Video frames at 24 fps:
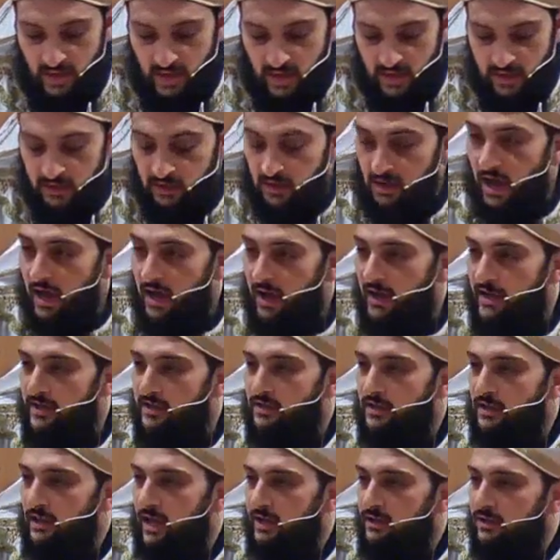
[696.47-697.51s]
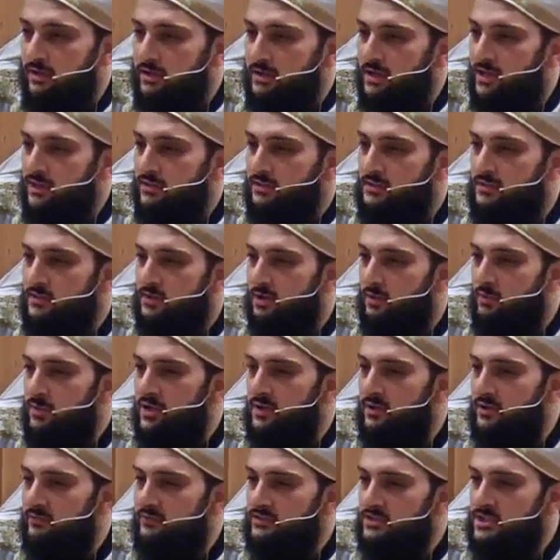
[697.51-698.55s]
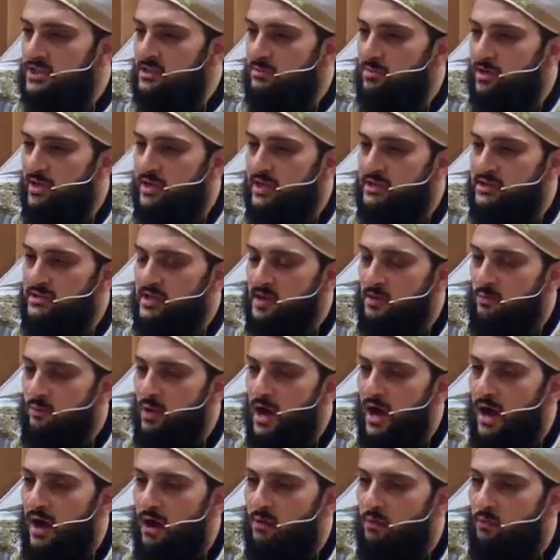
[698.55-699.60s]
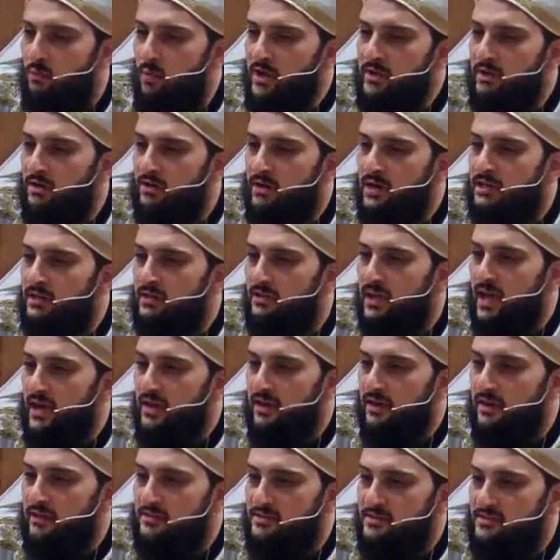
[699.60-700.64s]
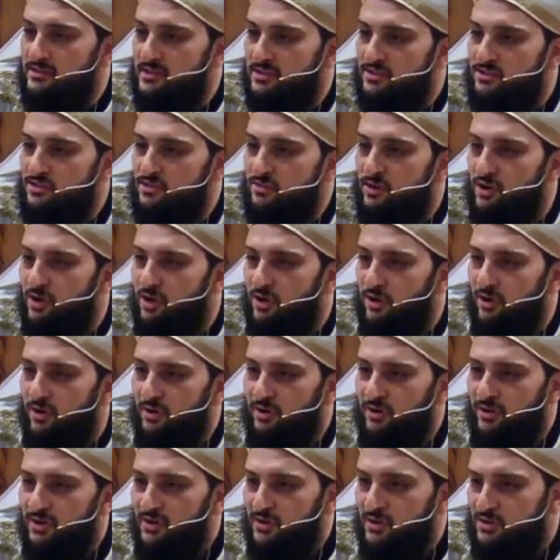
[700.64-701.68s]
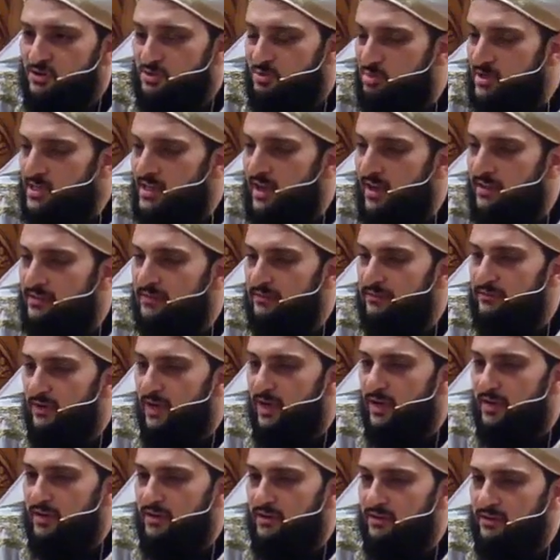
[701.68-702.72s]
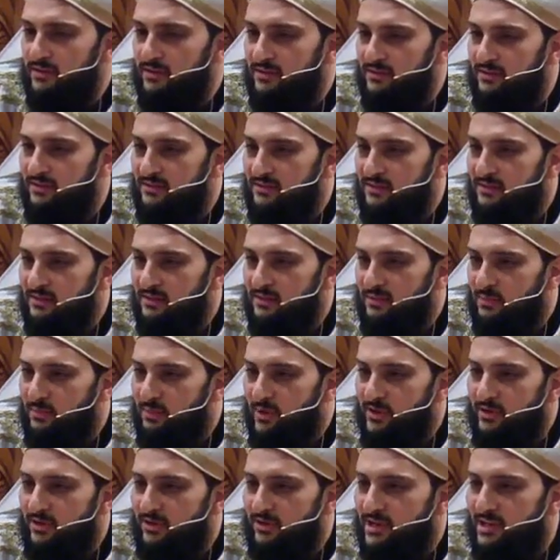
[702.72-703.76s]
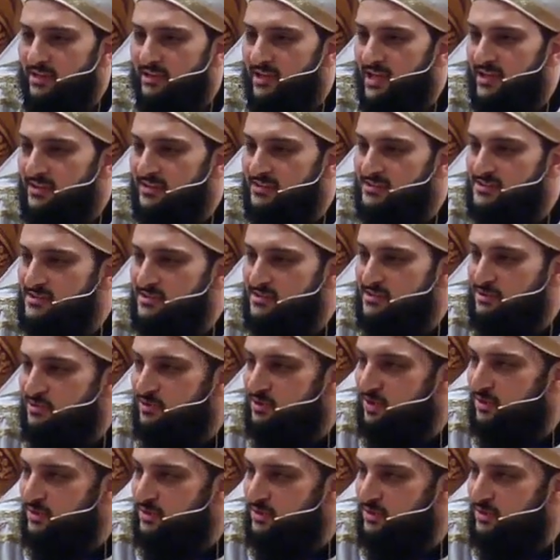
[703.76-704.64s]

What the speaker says: And I look at the Queen of Sheba and I say, wow, what great lengths did you go to be edified? What great lengths did you